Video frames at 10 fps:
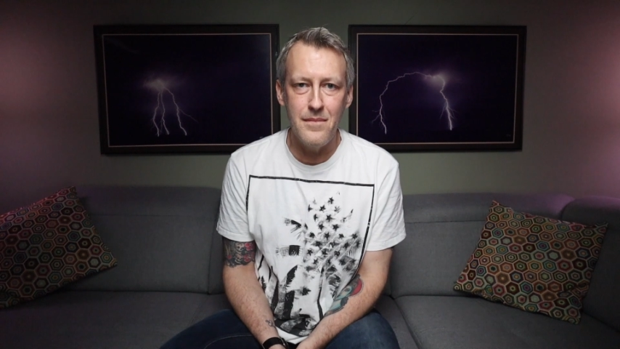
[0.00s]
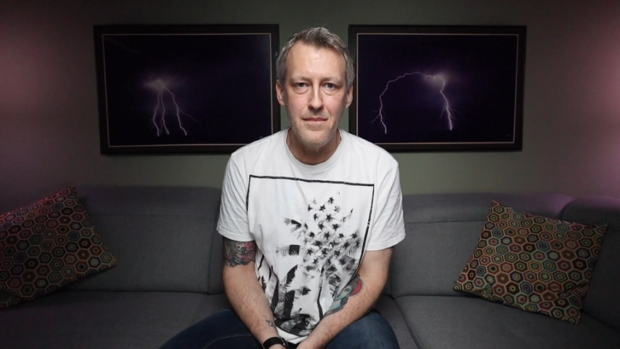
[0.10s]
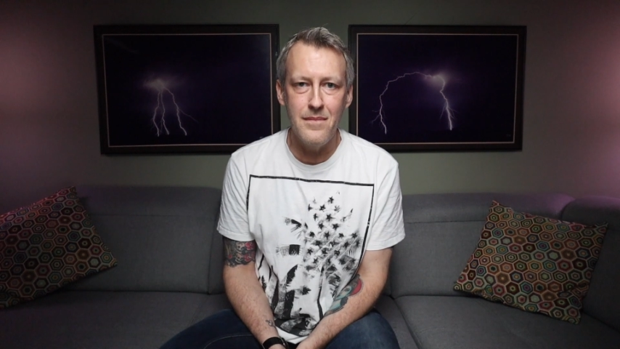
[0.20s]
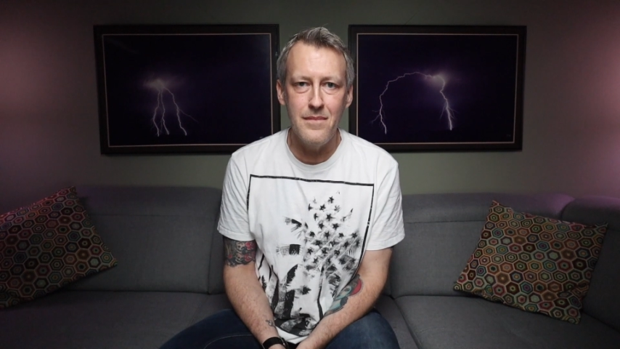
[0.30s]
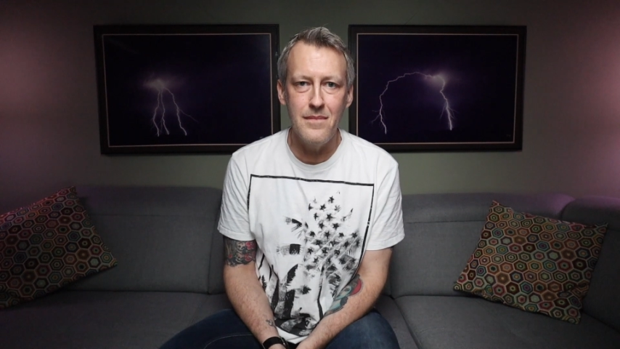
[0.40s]

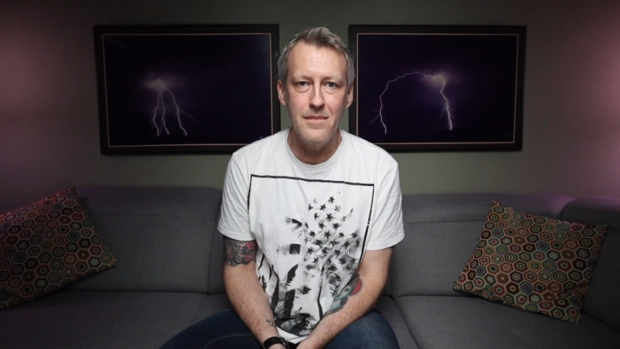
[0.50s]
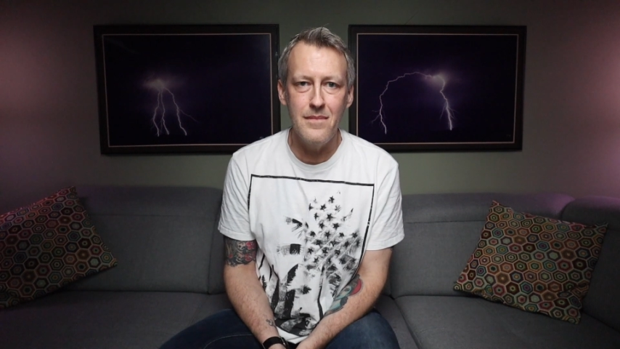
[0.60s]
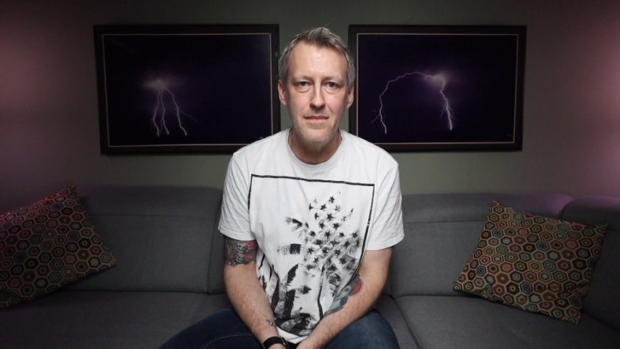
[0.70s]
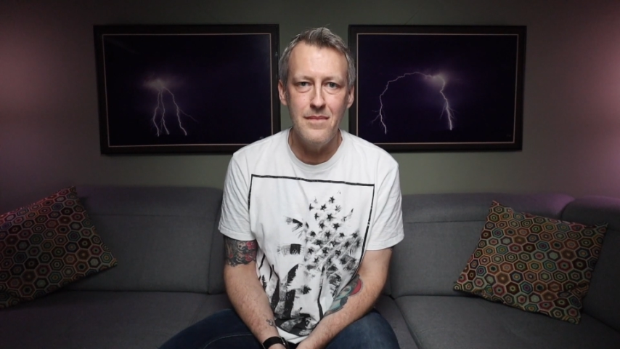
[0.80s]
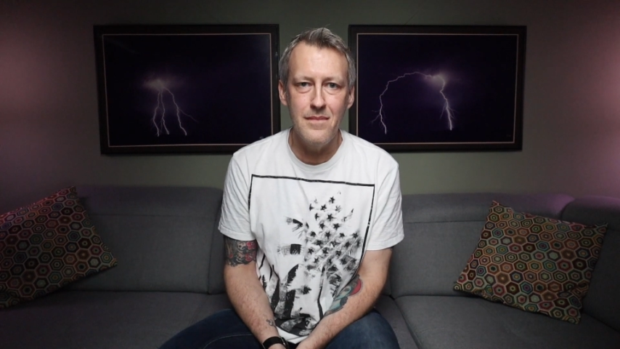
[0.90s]

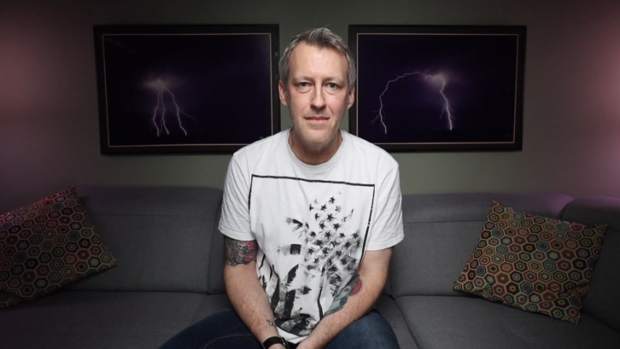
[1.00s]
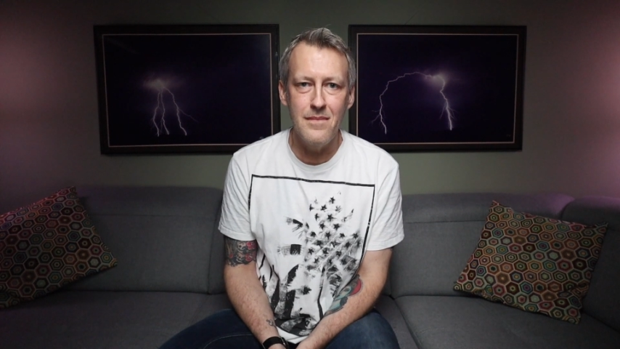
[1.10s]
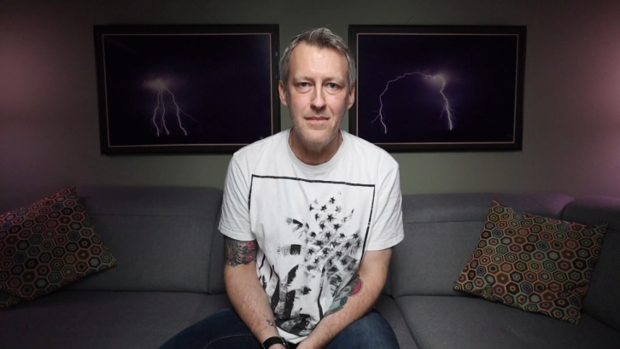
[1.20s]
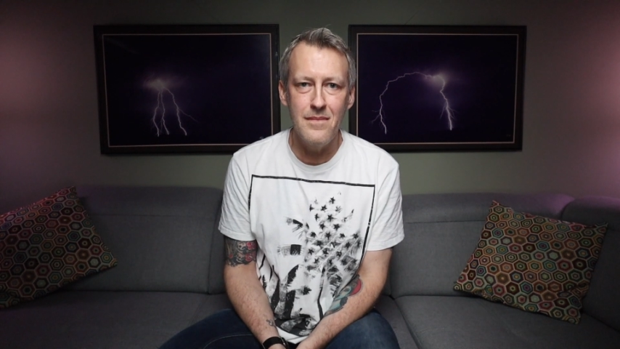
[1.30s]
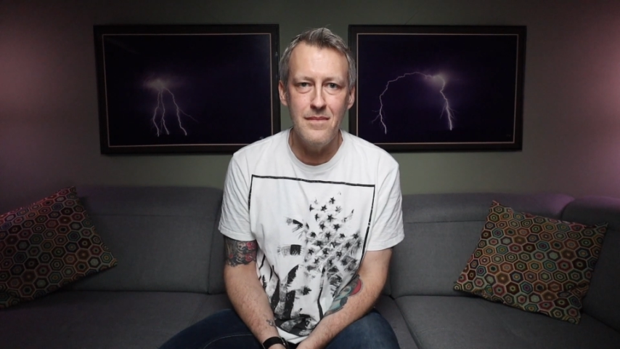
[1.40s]

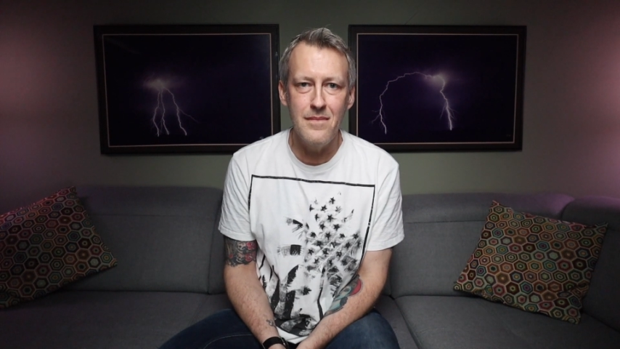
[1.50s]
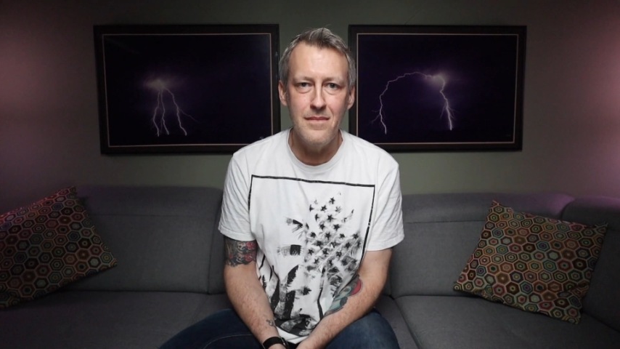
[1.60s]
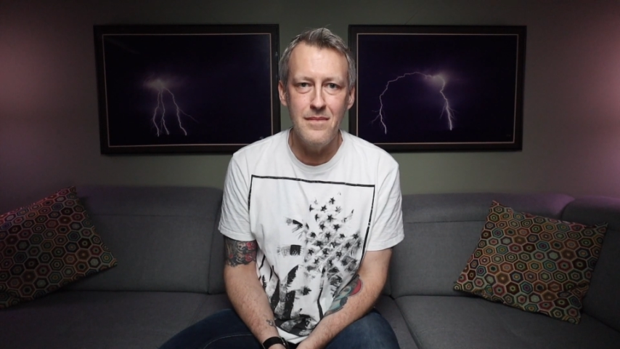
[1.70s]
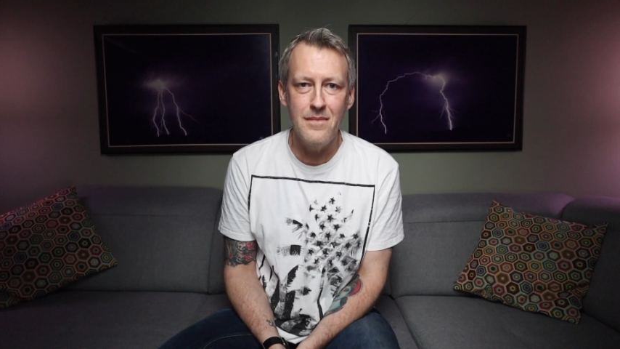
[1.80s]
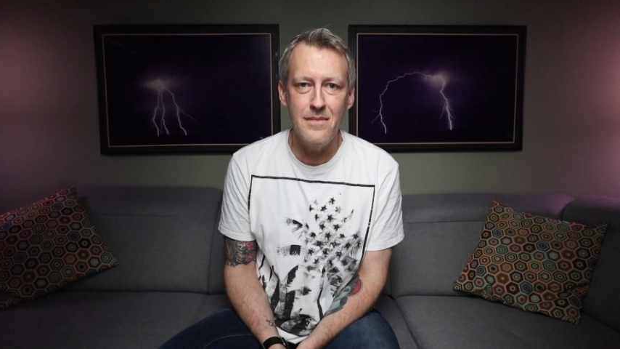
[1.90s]
(silence)